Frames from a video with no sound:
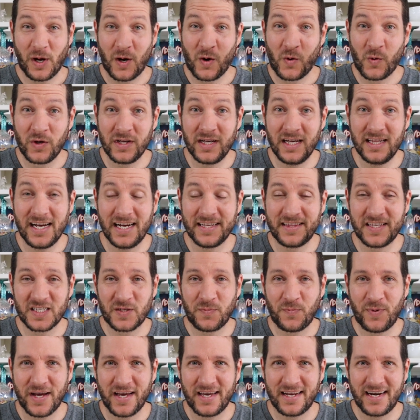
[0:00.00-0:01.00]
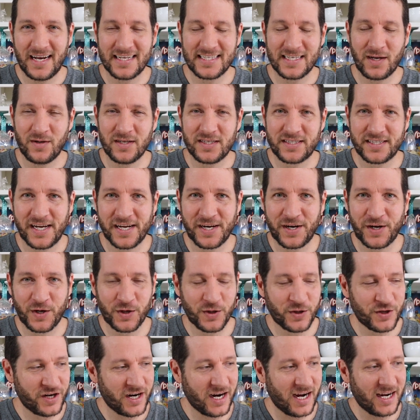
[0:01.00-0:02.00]
I really like this pin. As I was saying
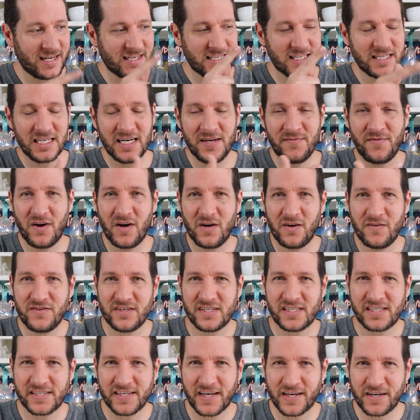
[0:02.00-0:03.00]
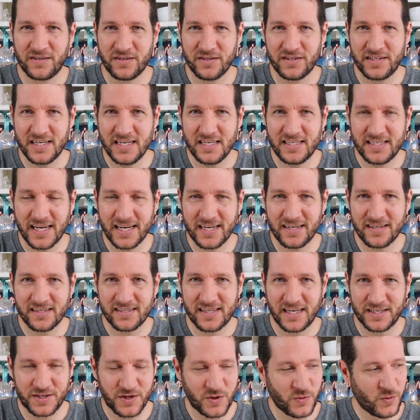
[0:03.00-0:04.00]
earlier, I just love all the subtle details
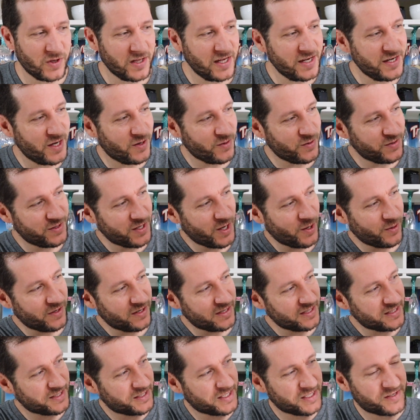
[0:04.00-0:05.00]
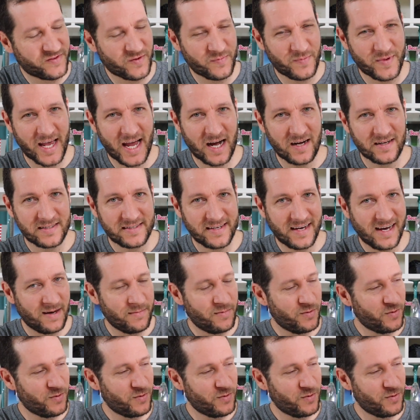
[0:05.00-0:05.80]
that you really don't notice just from the outside,